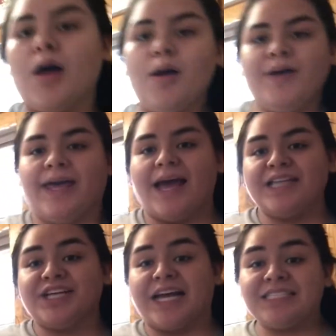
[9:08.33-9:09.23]
Okay,
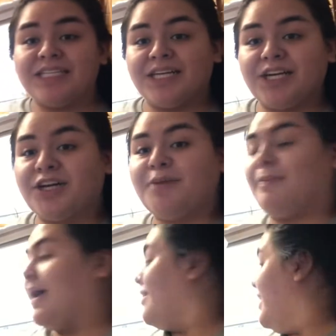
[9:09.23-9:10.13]
as you guys can hear,
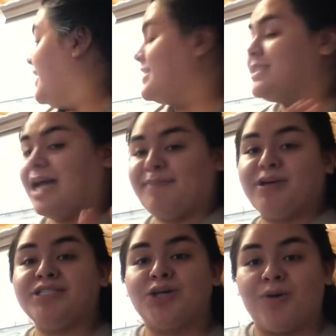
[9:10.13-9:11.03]
my Alexa timer
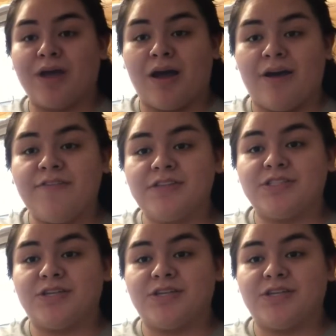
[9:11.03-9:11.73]
is going off,